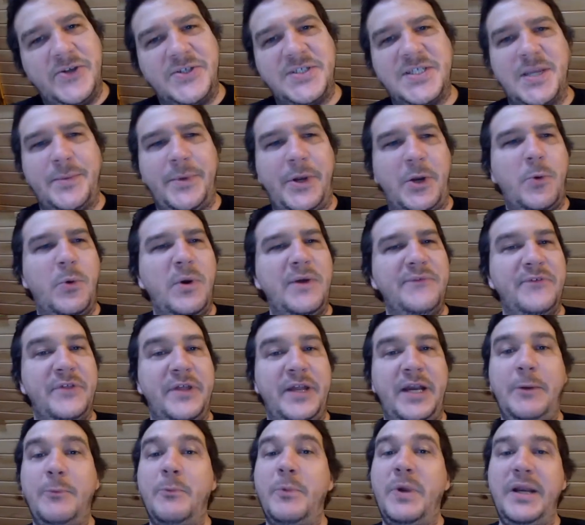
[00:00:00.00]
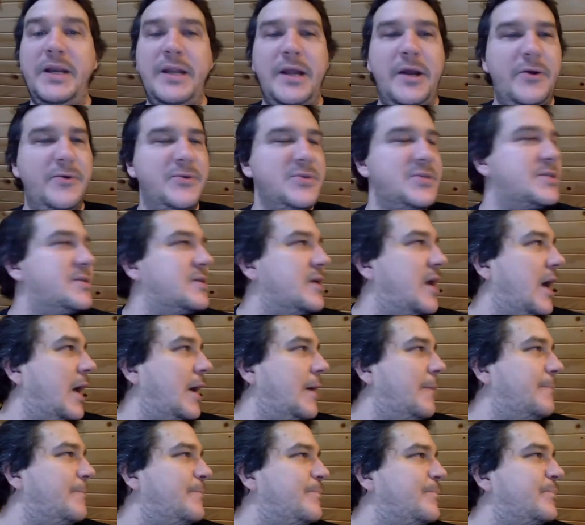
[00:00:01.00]
some equivalent in Windows,
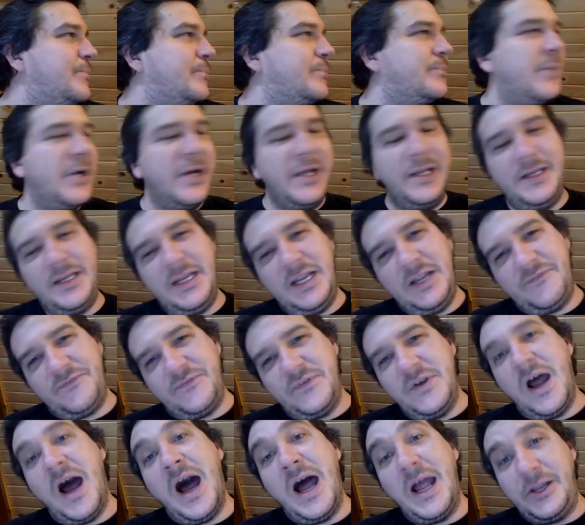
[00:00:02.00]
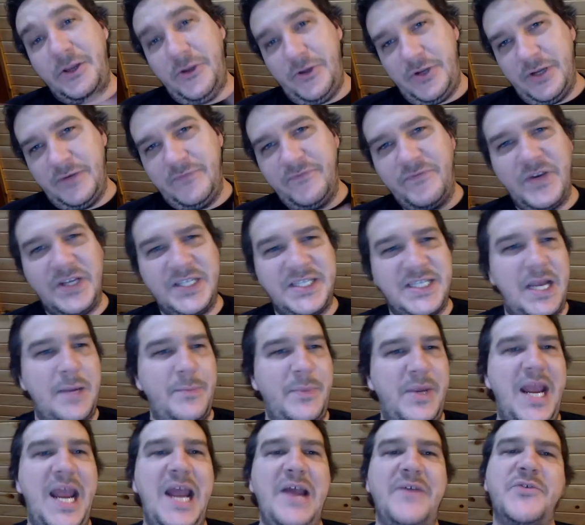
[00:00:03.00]
but if not, you can fuss at
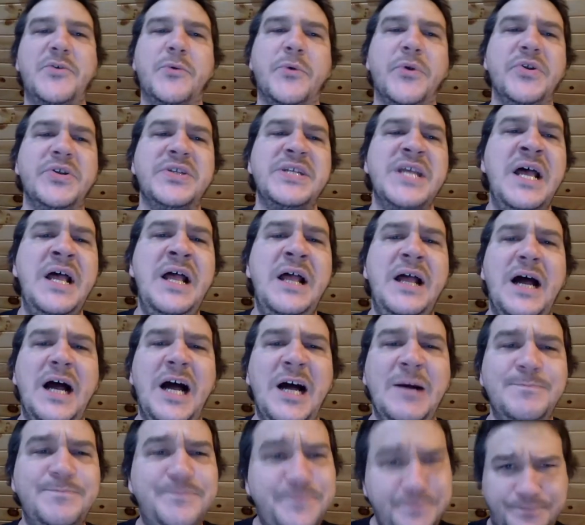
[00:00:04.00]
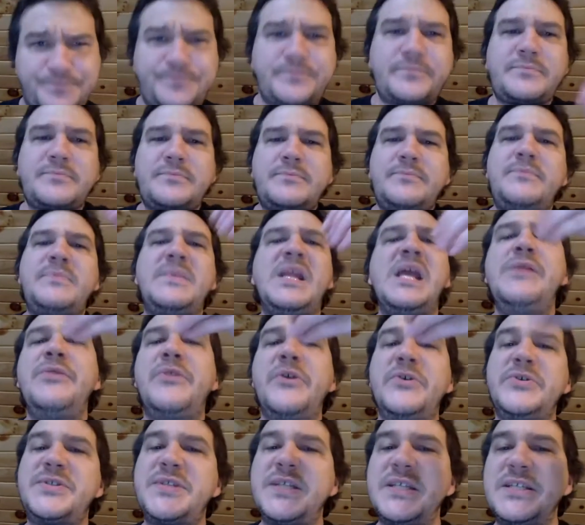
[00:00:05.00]
me afterwards.
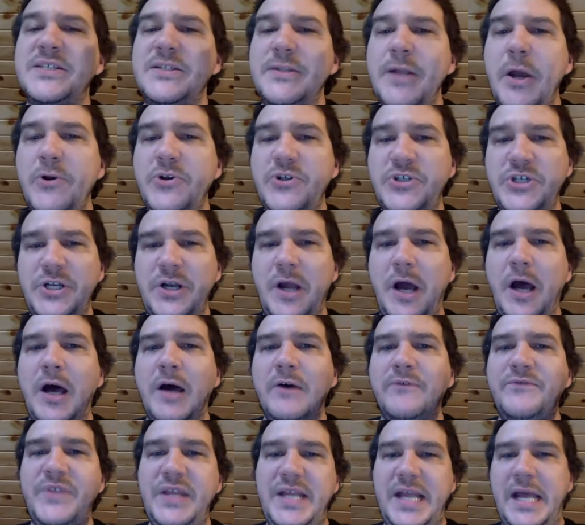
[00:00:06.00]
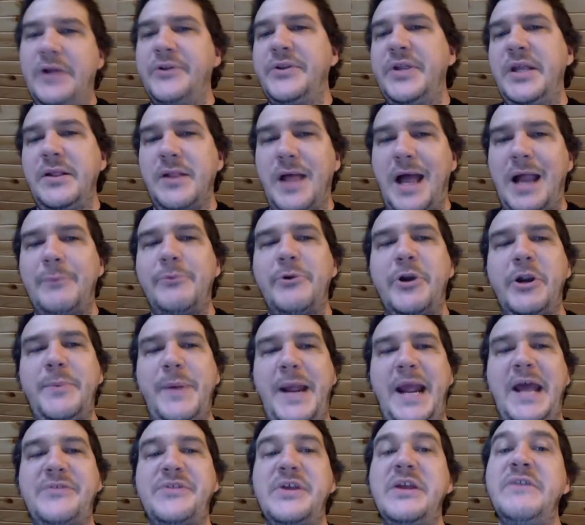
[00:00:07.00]
There's this notion of the LD library
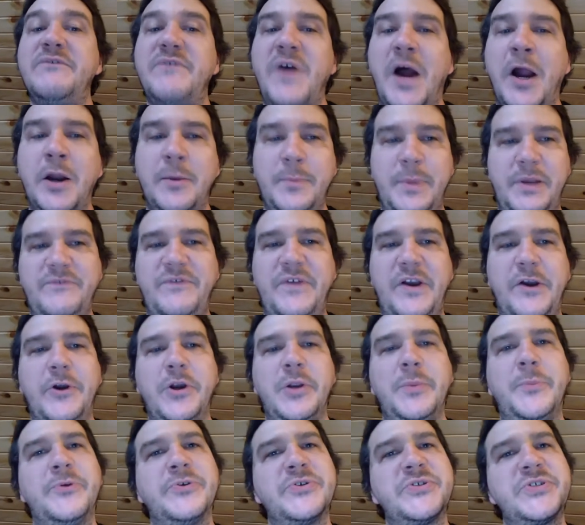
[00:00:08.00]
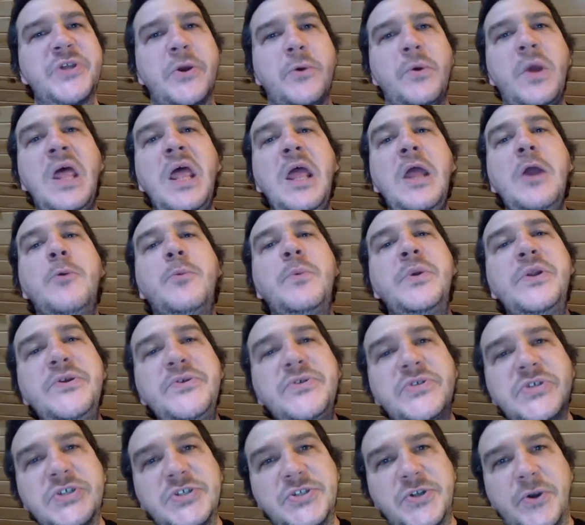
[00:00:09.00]
path environment variable. So when you
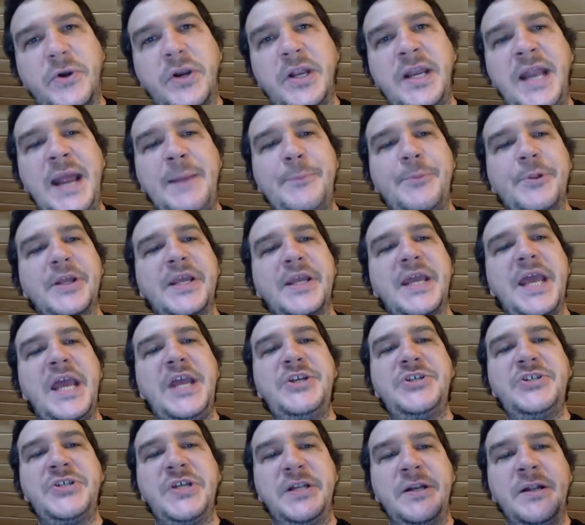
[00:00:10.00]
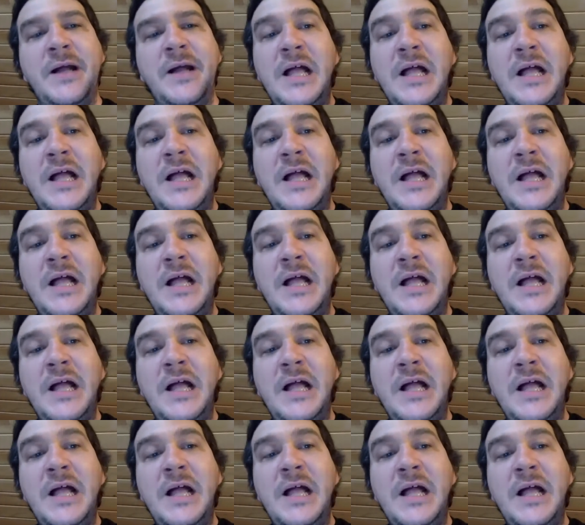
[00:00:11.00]
start an application,